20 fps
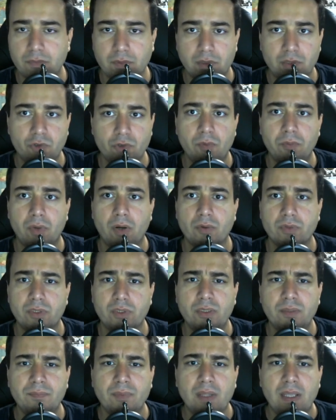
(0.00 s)
Chrome
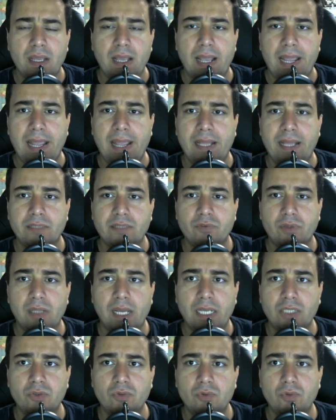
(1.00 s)
browser, and would
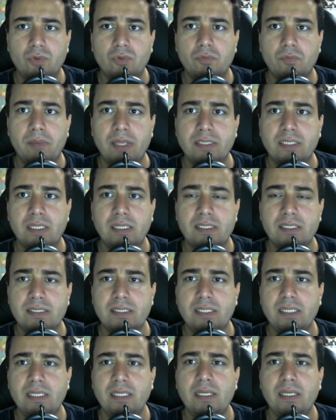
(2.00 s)
like to basically
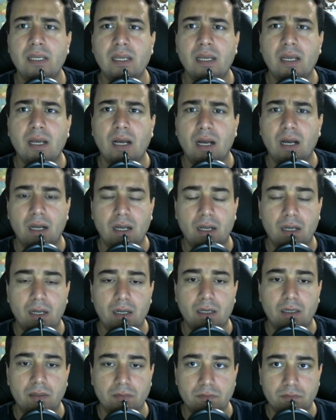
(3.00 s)
see
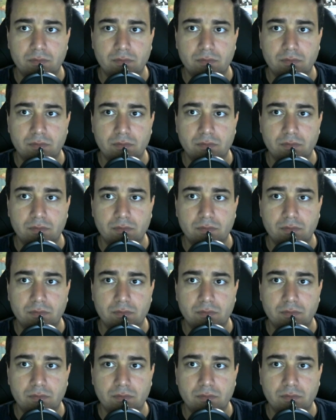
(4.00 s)
the